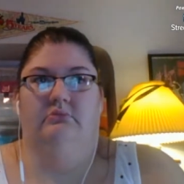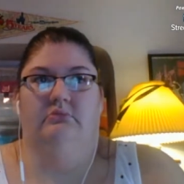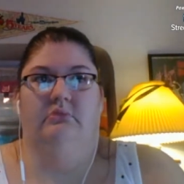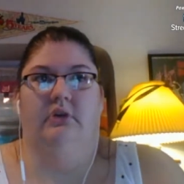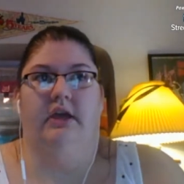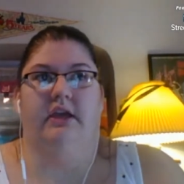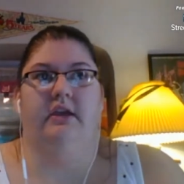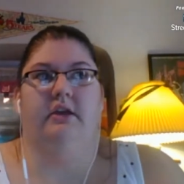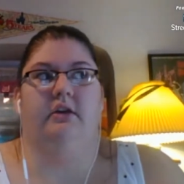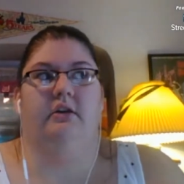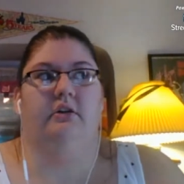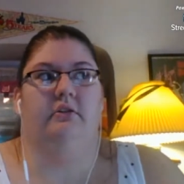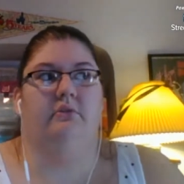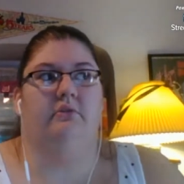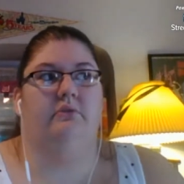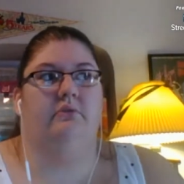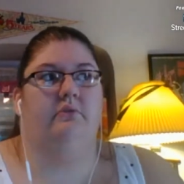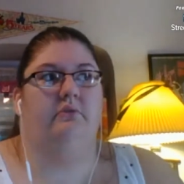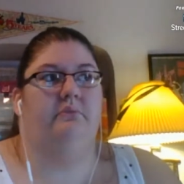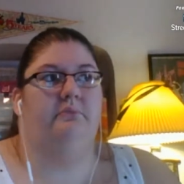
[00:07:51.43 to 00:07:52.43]
like
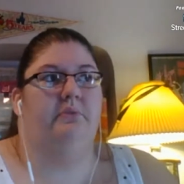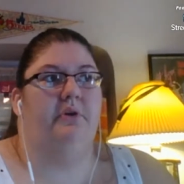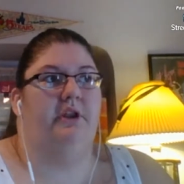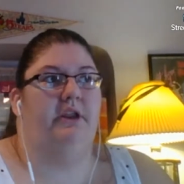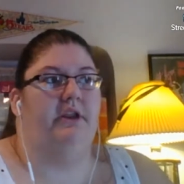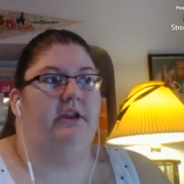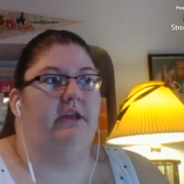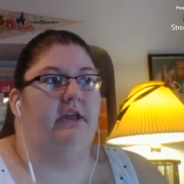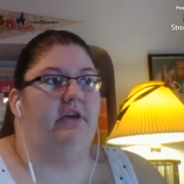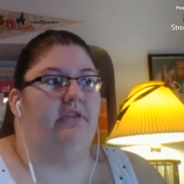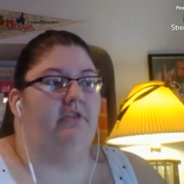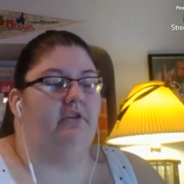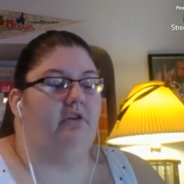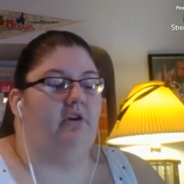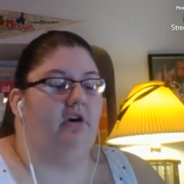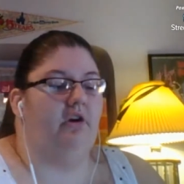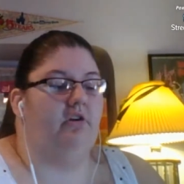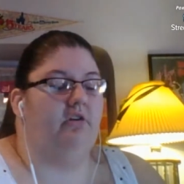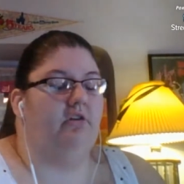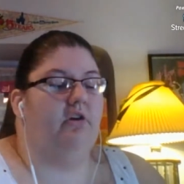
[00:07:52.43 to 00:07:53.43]
putting together a
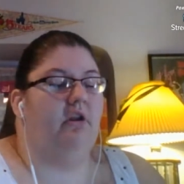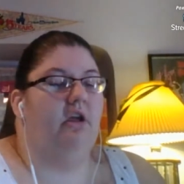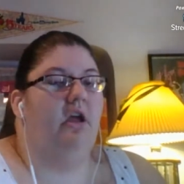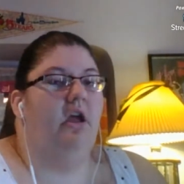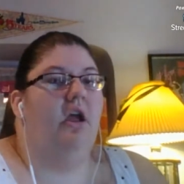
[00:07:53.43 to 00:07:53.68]
garden,